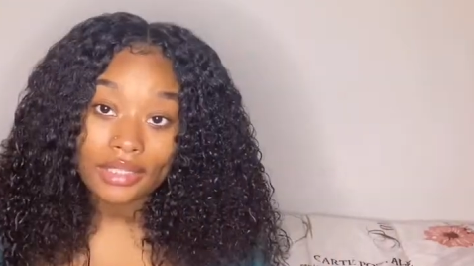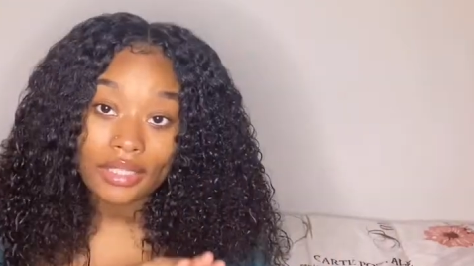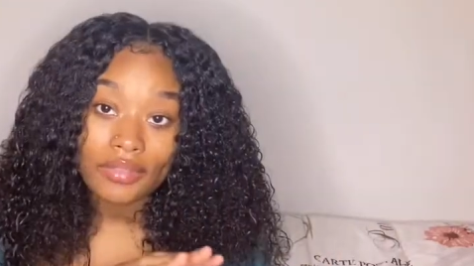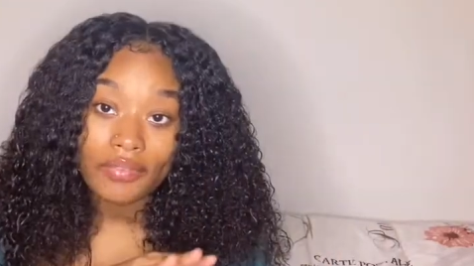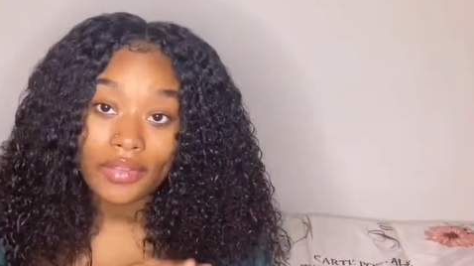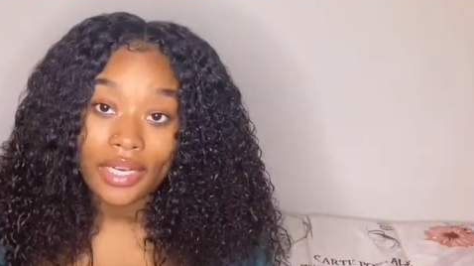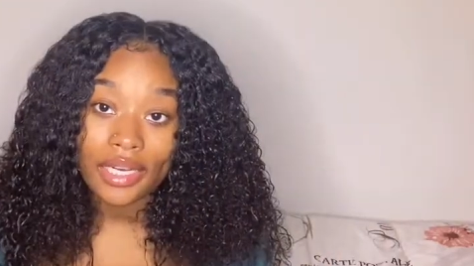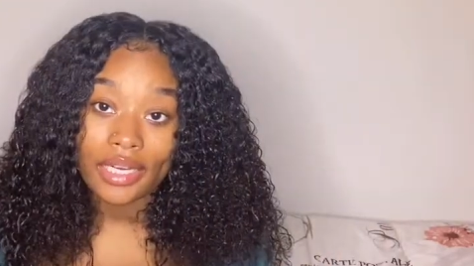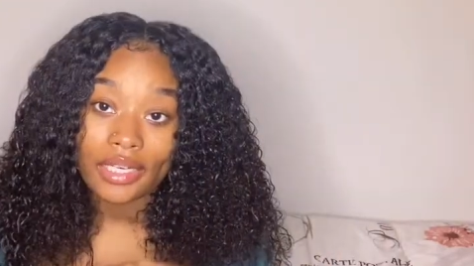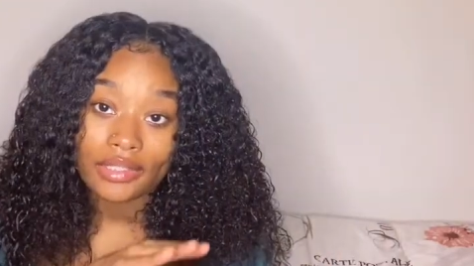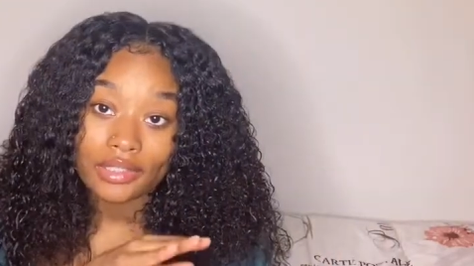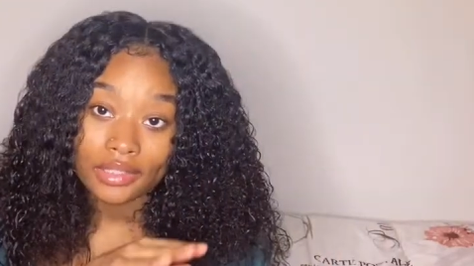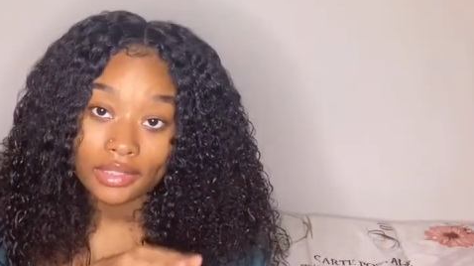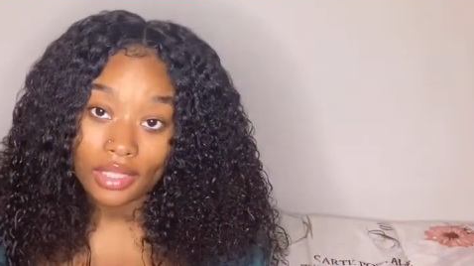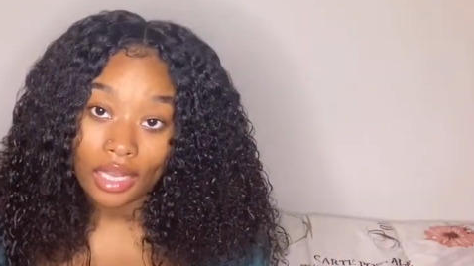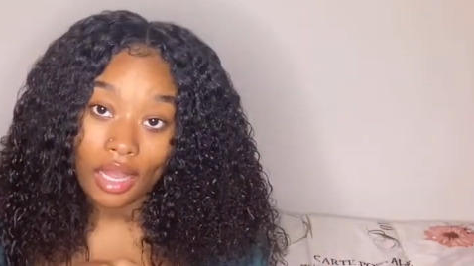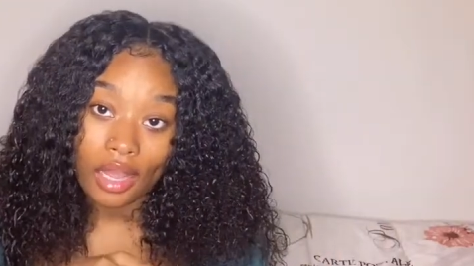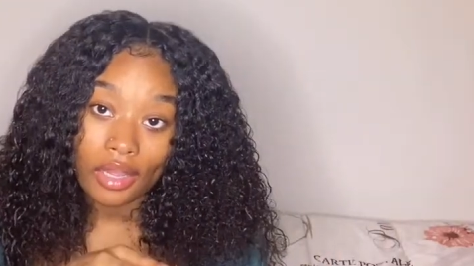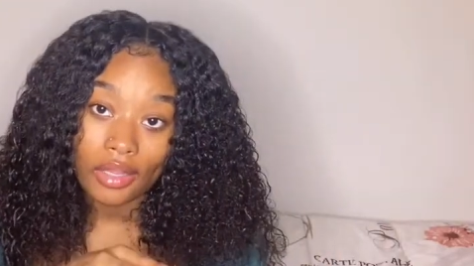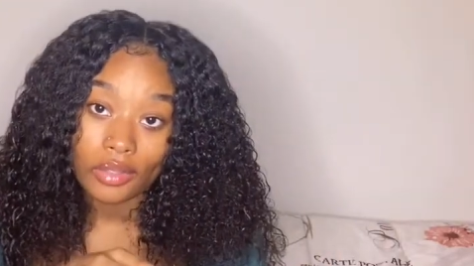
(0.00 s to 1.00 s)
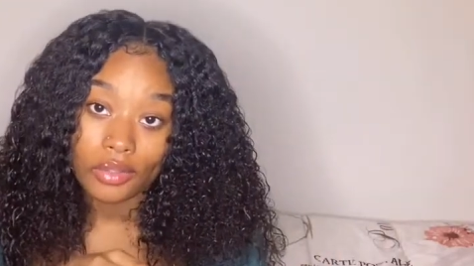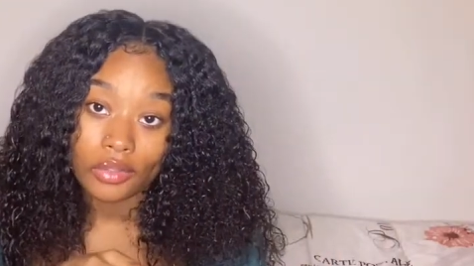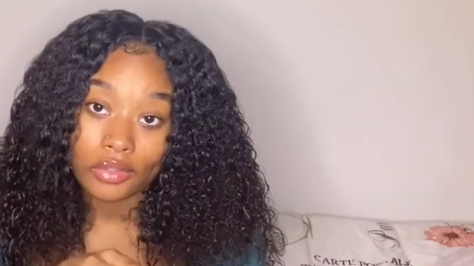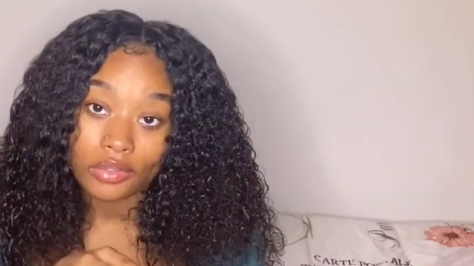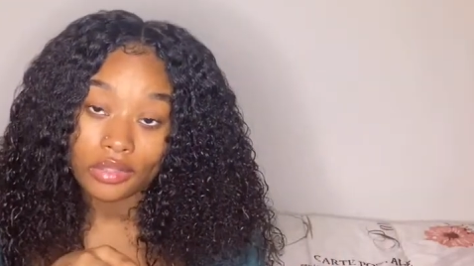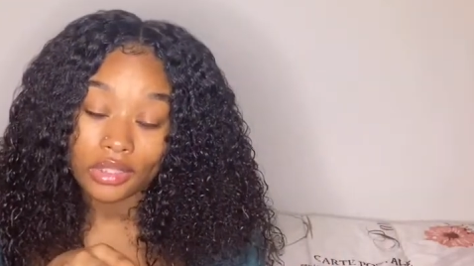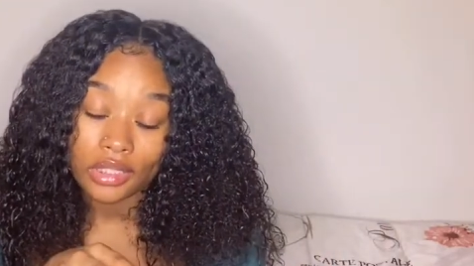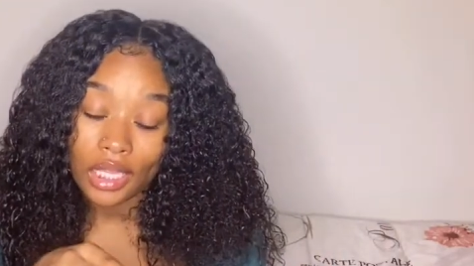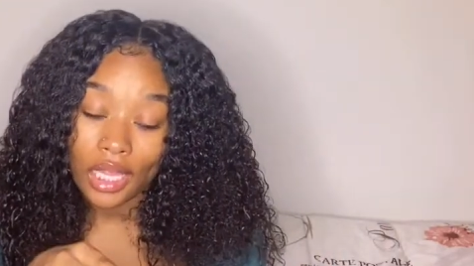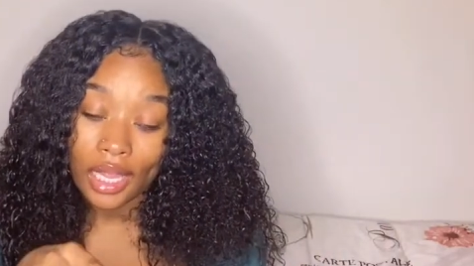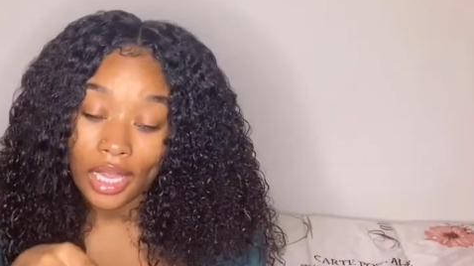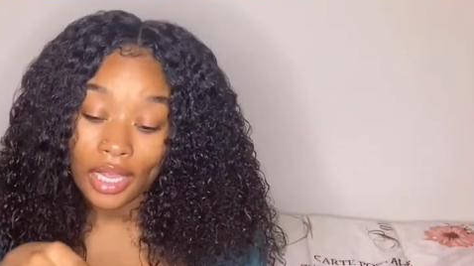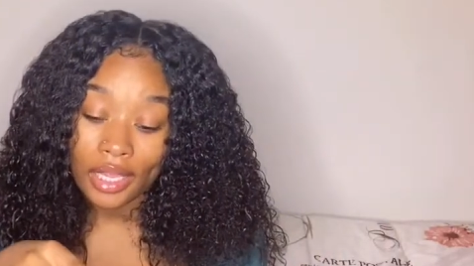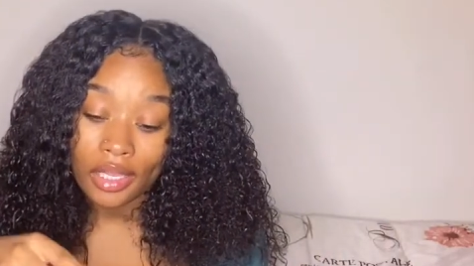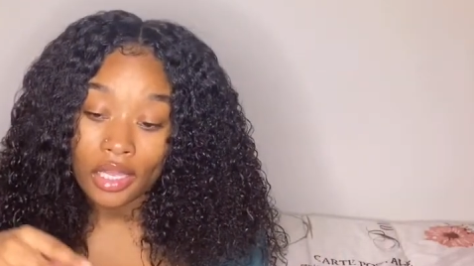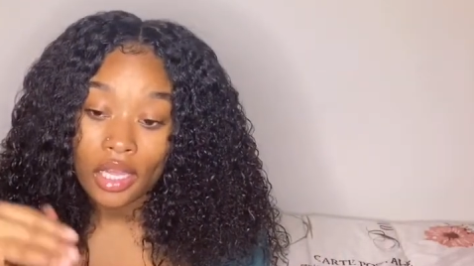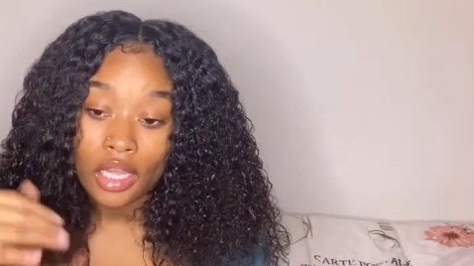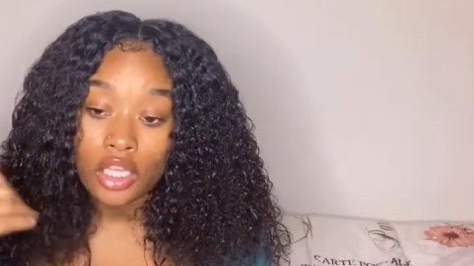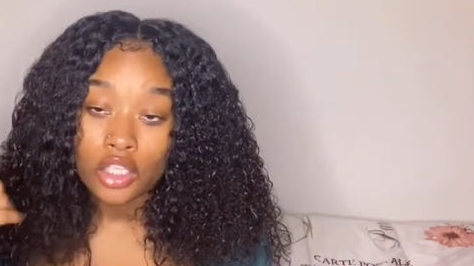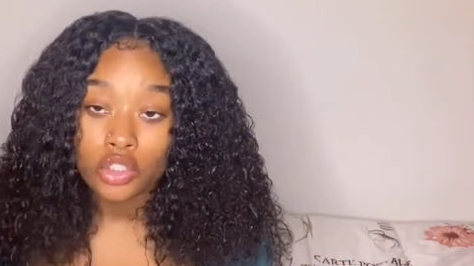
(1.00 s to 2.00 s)
hairstyles like
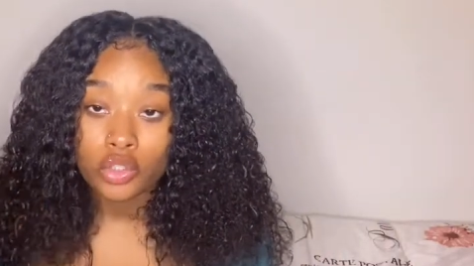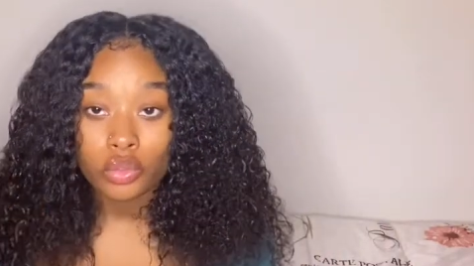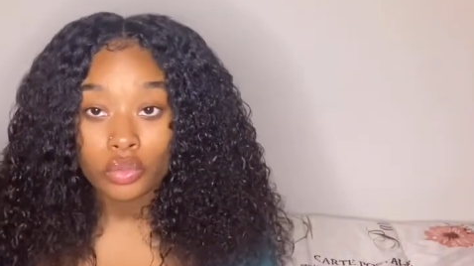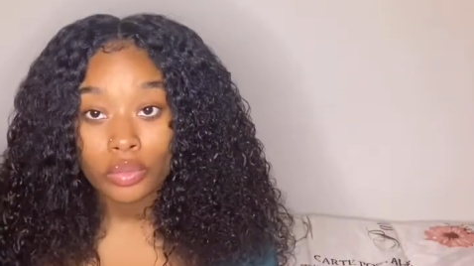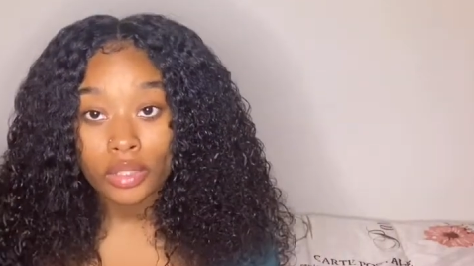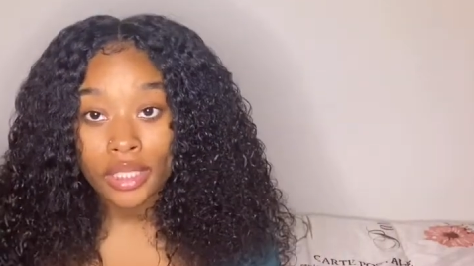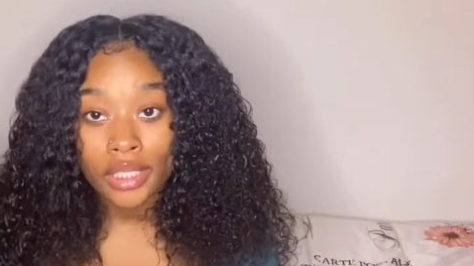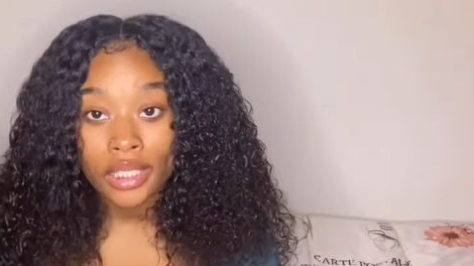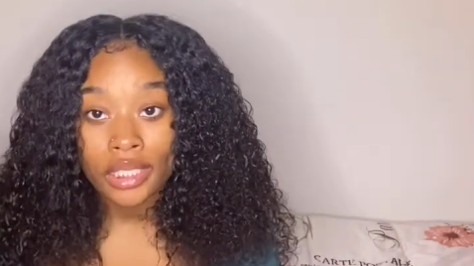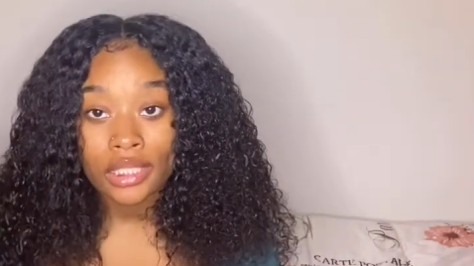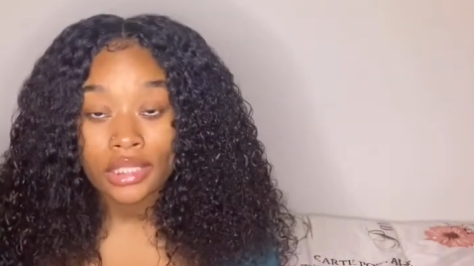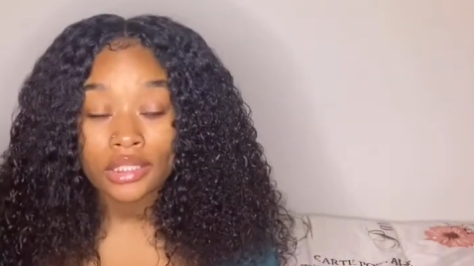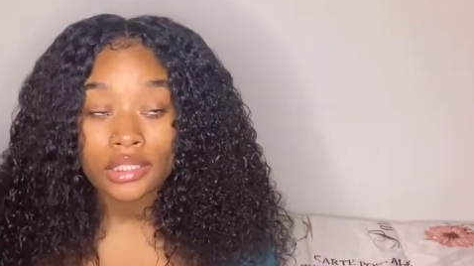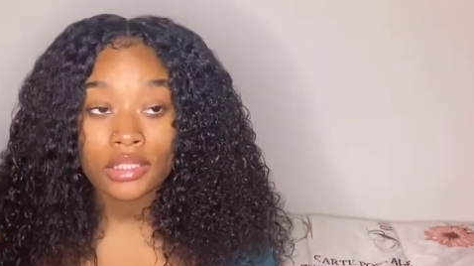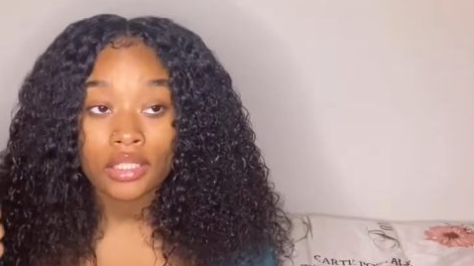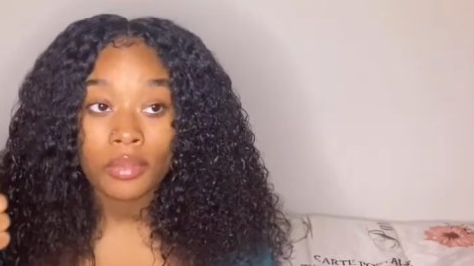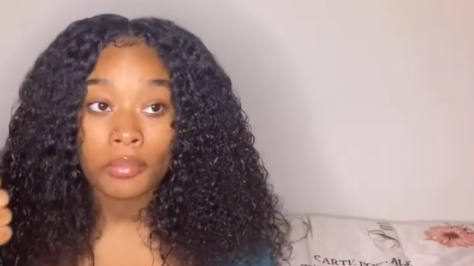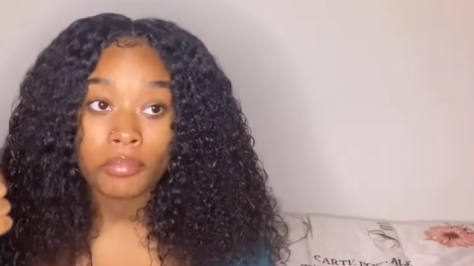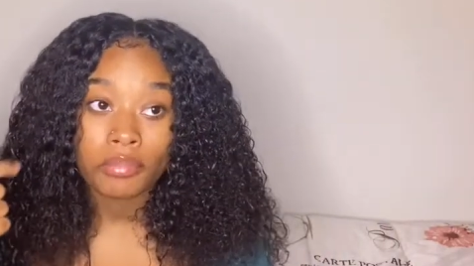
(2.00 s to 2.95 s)
twists,